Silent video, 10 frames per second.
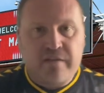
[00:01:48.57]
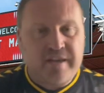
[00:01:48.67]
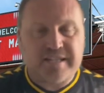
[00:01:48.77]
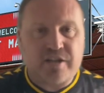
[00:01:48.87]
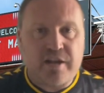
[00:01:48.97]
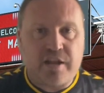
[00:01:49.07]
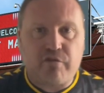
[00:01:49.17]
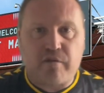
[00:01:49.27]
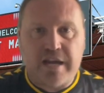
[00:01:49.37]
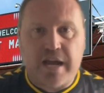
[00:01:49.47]
There's certainly
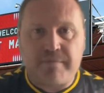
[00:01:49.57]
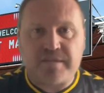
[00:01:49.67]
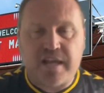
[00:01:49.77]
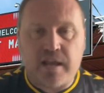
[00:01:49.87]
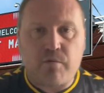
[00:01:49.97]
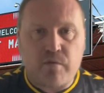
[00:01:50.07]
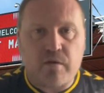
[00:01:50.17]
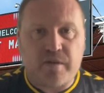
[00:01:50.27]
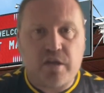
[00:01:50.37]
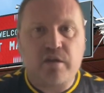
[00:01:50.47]
3 games there that
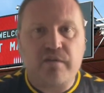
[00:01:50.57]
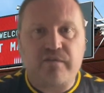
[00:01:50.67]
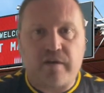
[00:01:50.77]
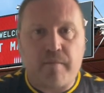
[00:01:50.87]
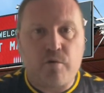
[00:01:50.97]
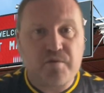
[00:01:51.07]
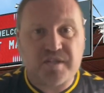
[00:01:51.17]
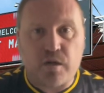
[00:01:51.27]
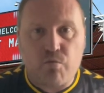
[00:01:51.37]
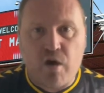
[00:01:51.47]
we could have
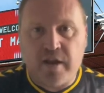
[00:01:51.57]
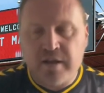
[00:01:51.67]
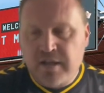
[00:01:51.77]
also won.